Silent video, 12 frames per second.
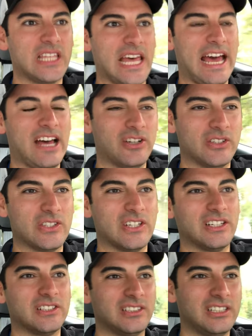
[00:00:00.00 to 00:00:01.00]
the house,
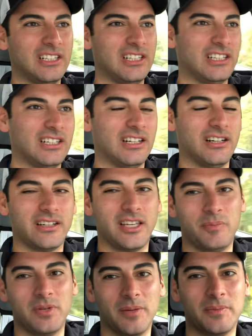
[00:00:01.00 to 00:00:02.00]
so I'll
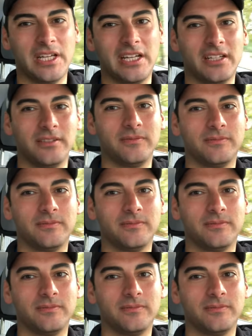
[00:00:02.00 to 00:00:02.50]
keep you updated.